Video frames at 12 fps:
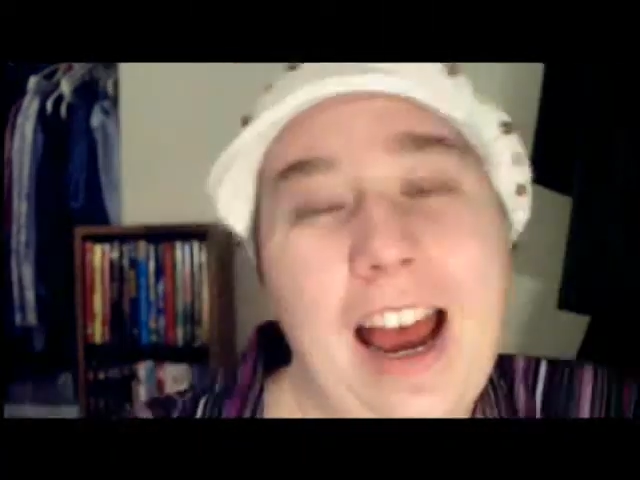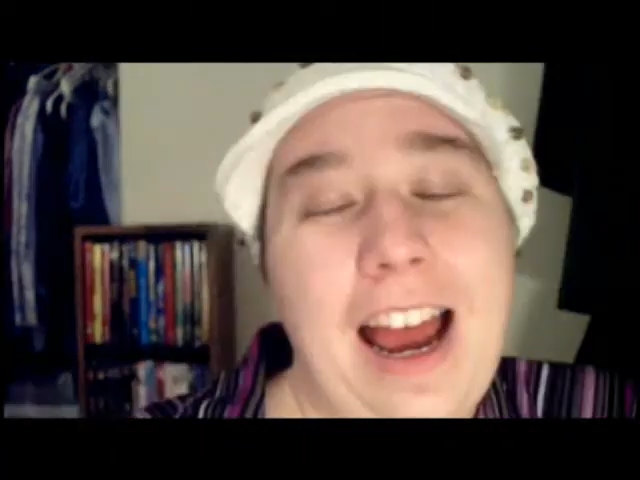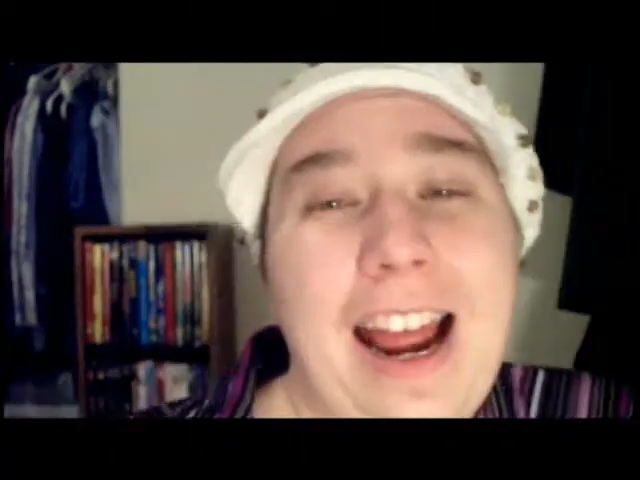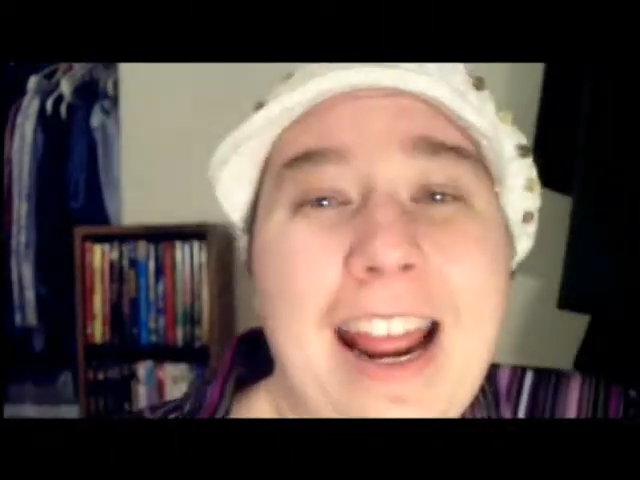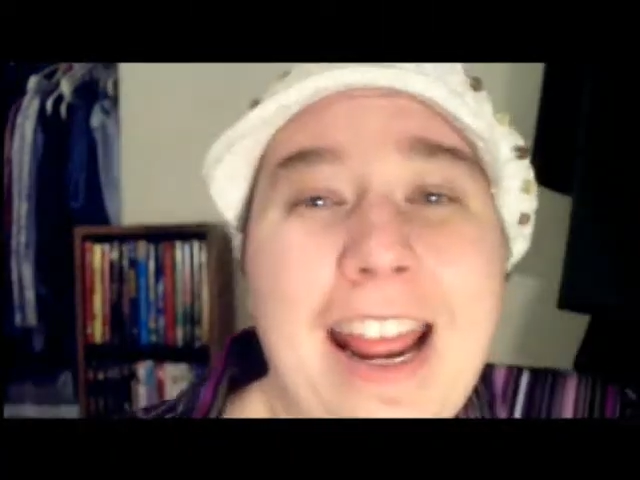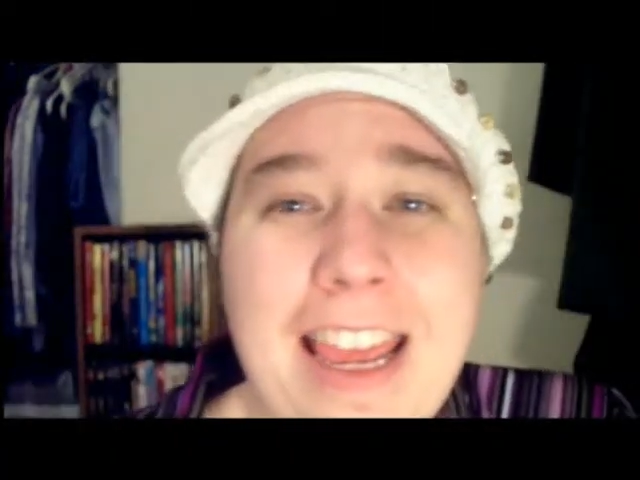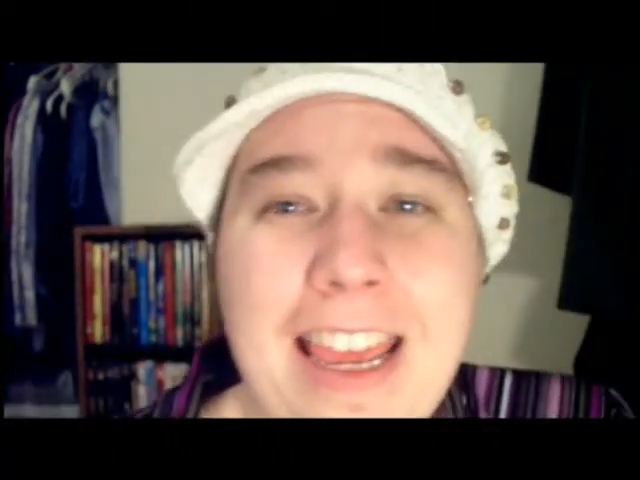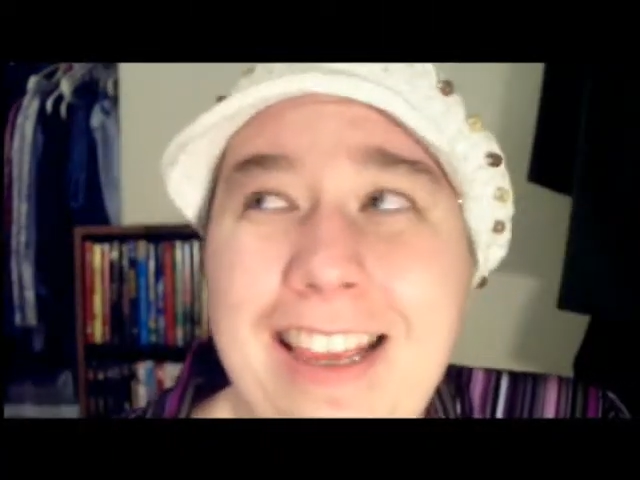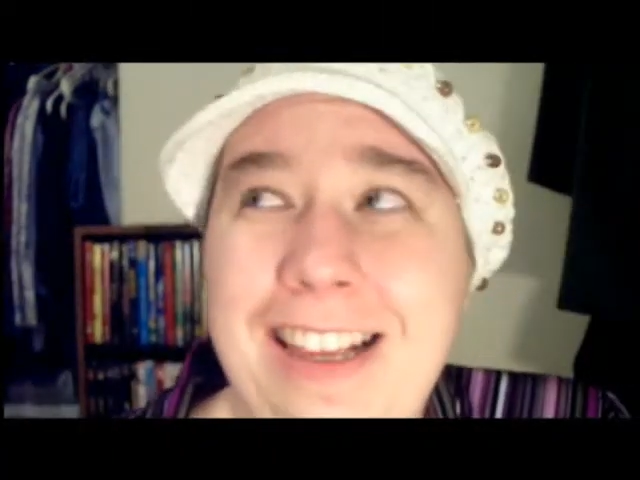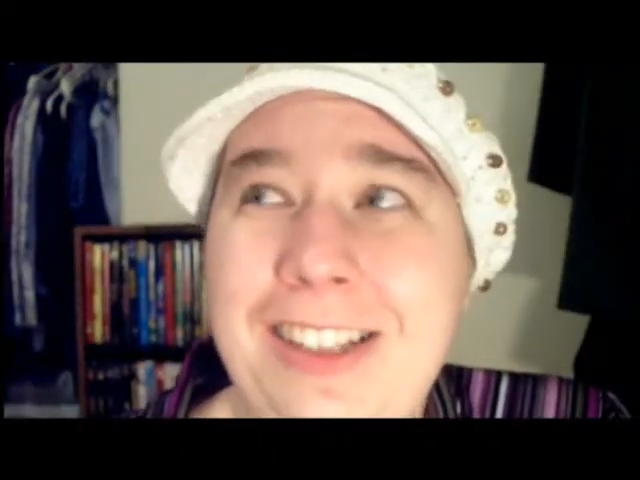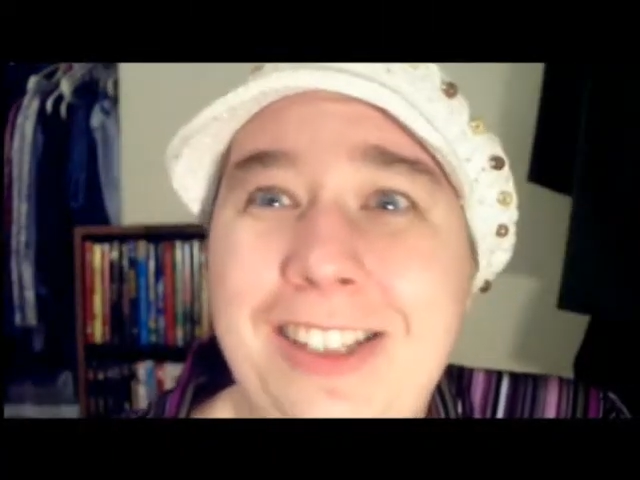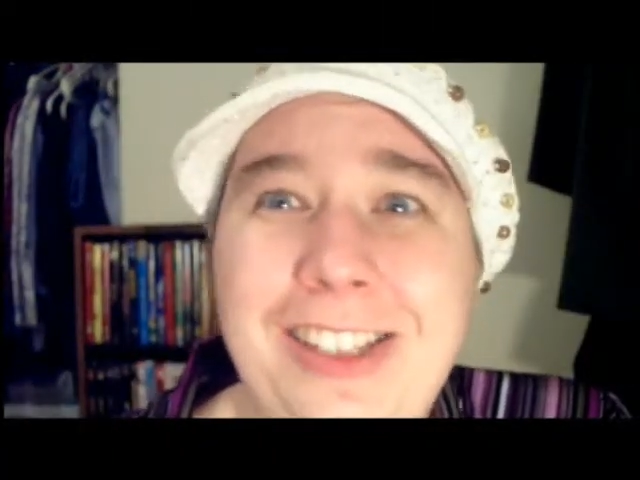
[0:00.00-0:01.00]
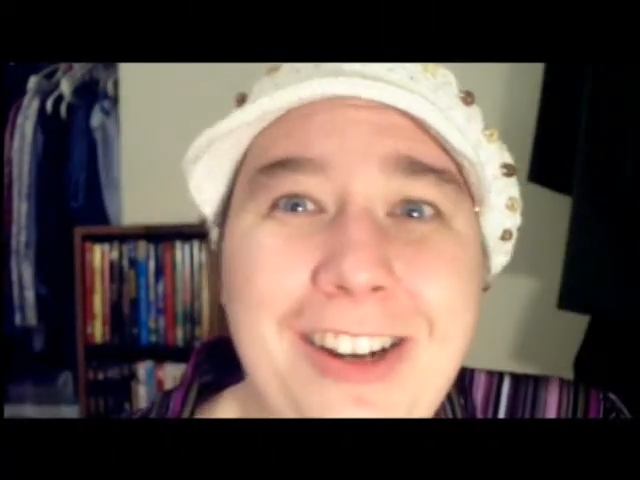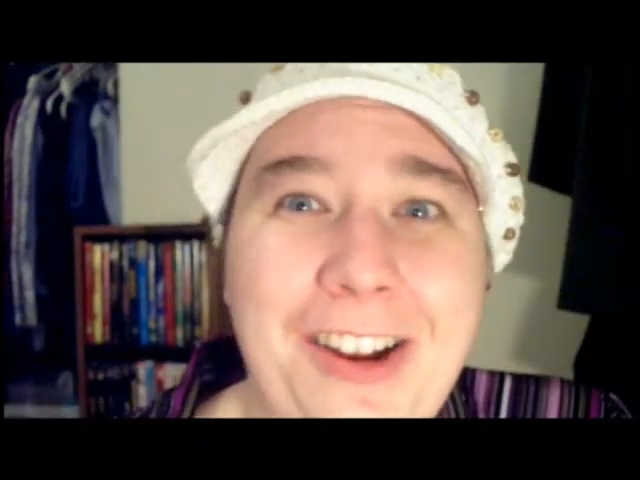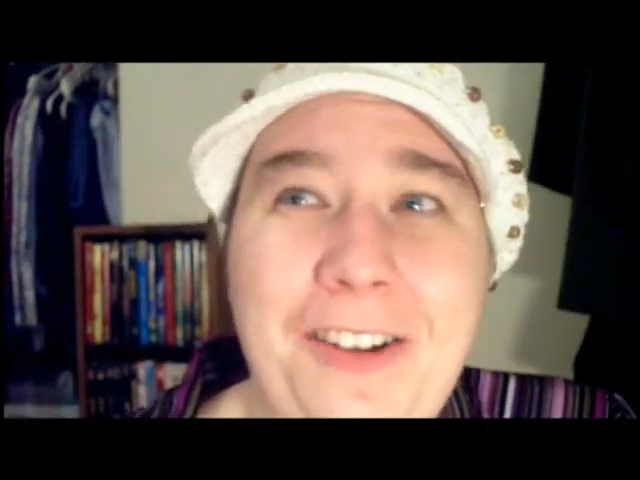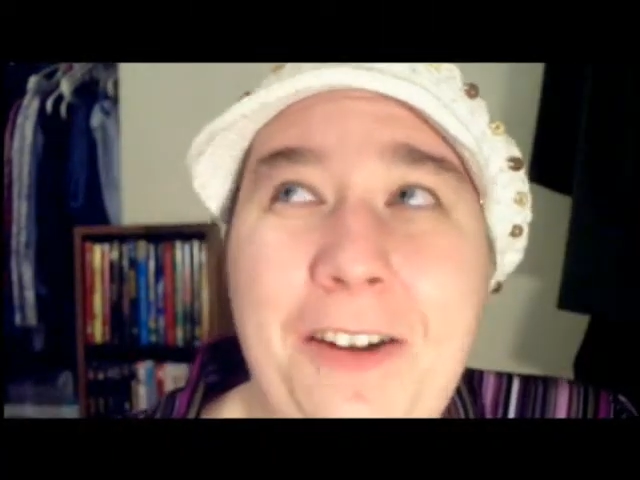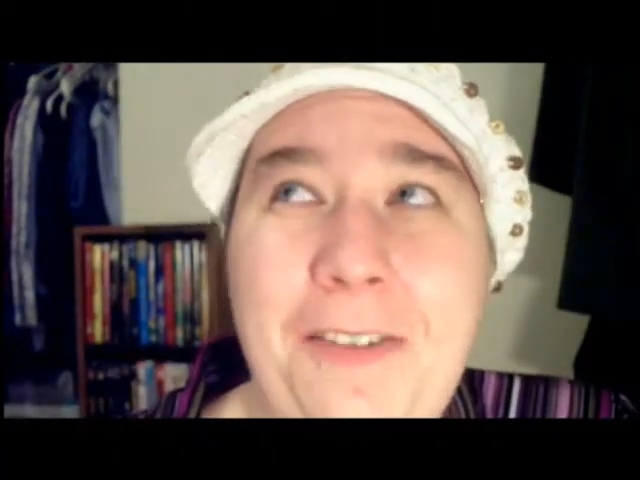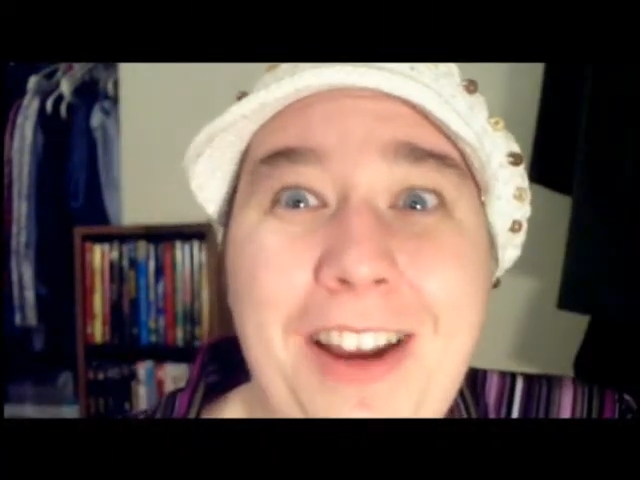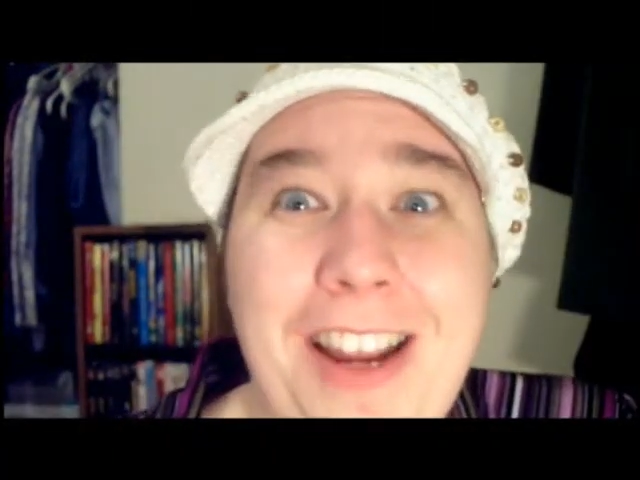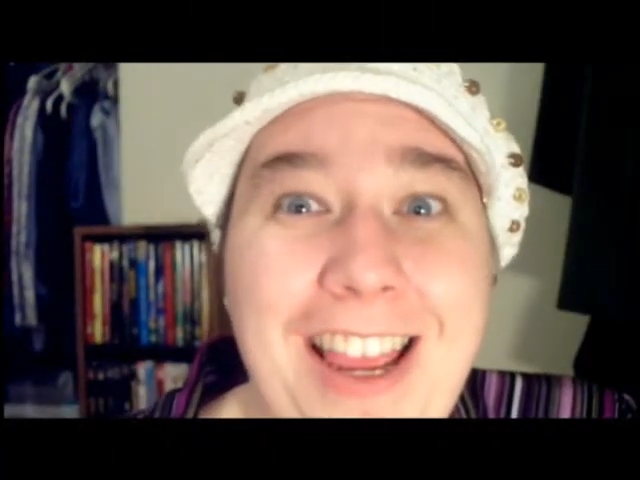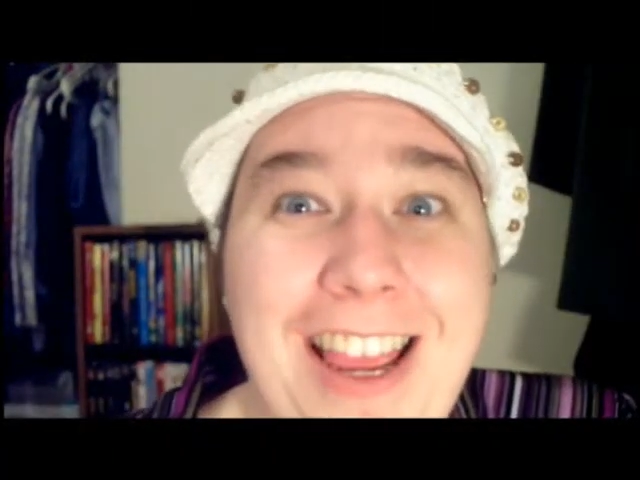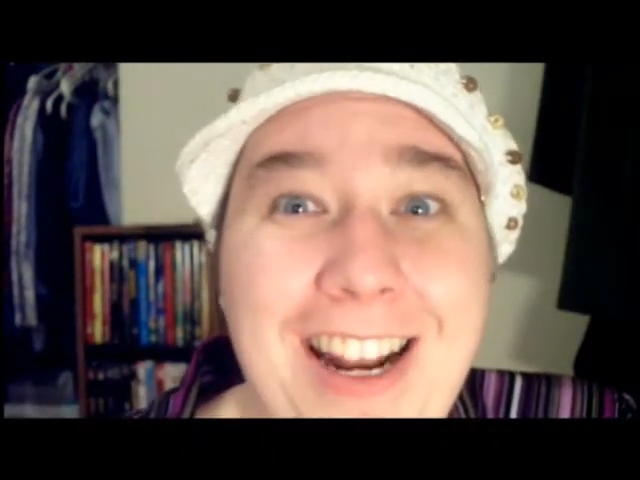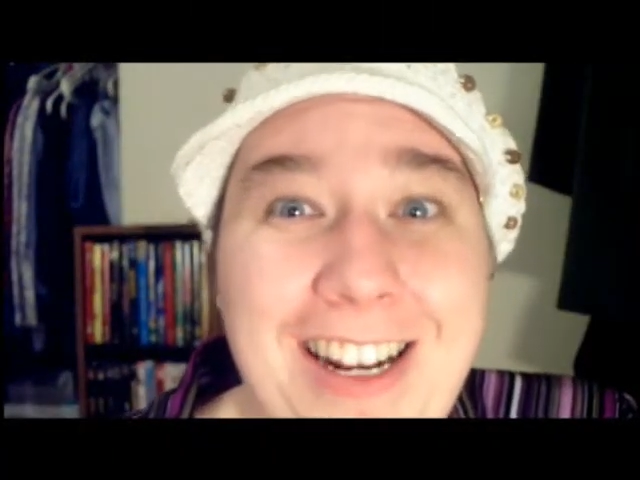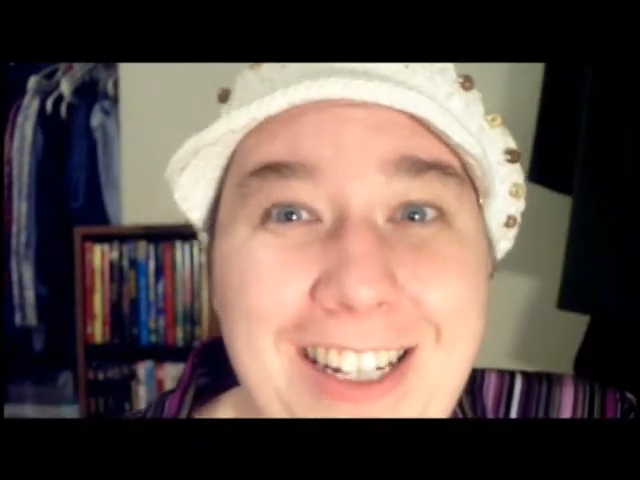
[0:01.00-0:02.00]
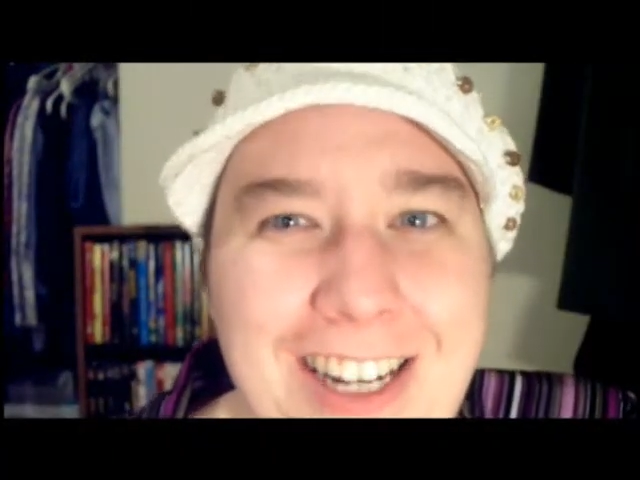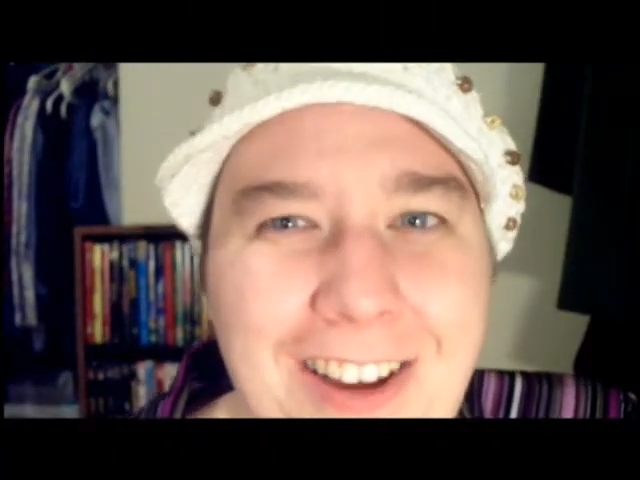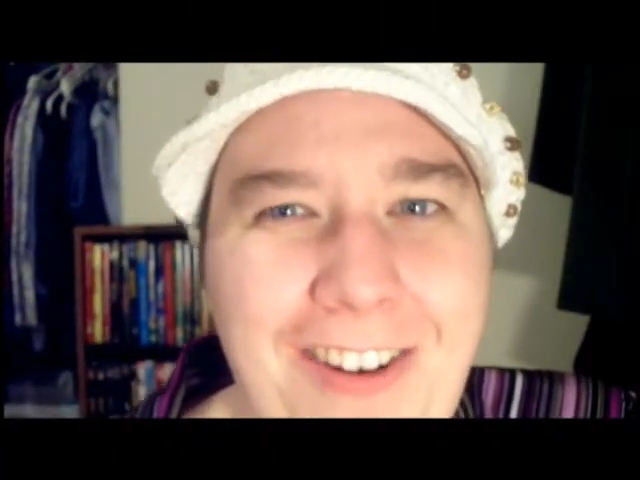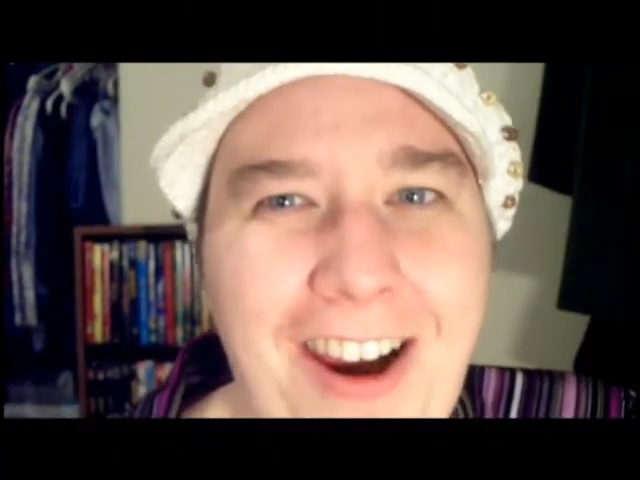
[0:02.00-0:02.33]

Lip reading: I used to know every inch of